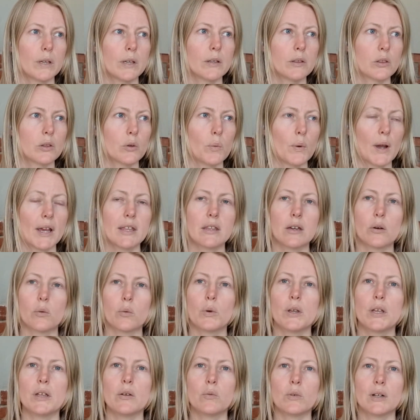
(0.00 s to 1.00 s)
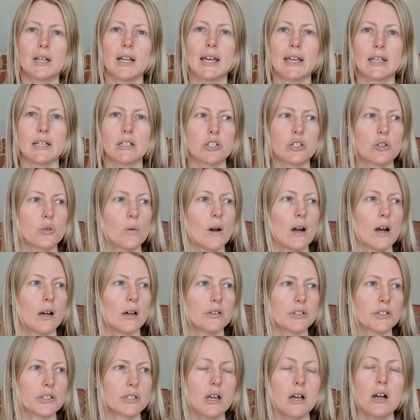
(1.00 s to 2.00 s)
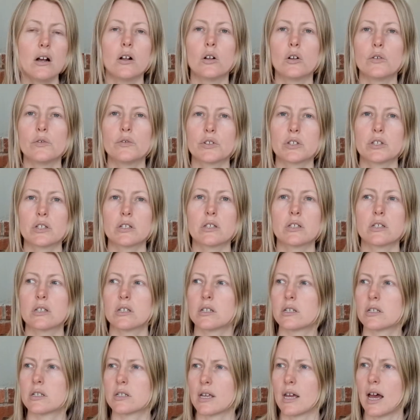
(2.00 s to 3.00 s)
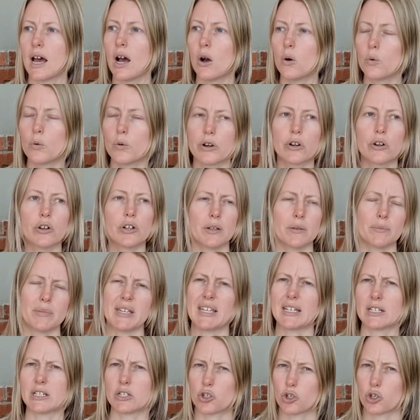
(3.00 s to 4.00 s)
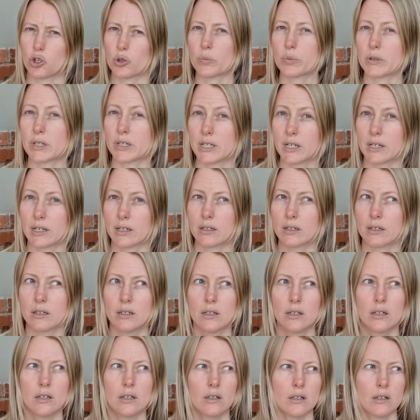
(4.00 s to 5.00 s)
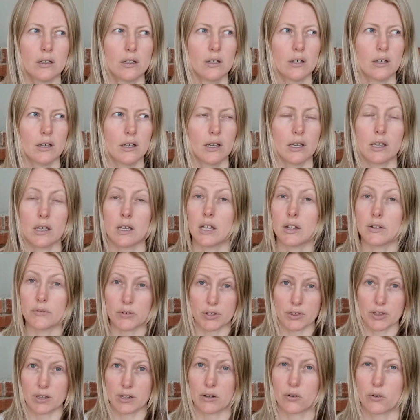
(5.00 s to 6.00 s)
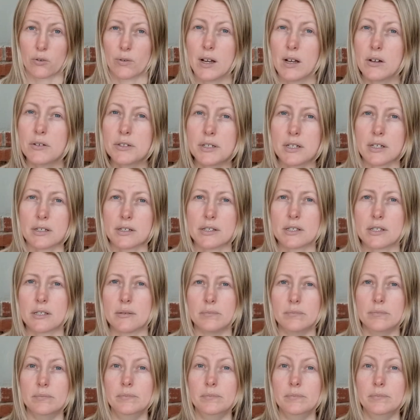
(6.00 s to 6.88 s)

The way that we relate to ourselves is how we're going to be interpreting everything around us.